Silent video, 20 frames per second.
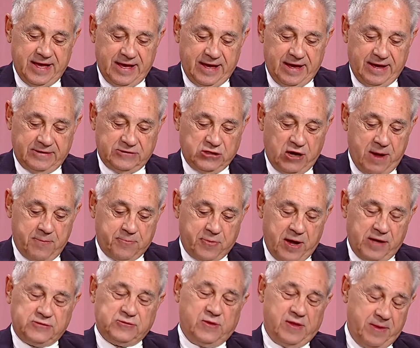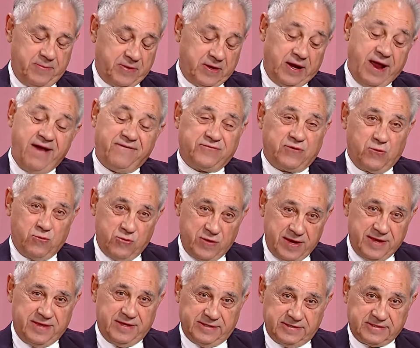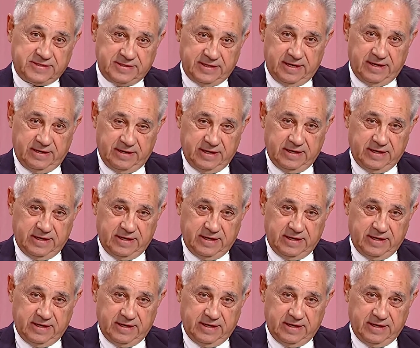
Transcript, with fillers: Uh, Jon Boswell, I'm going to have to read this uh,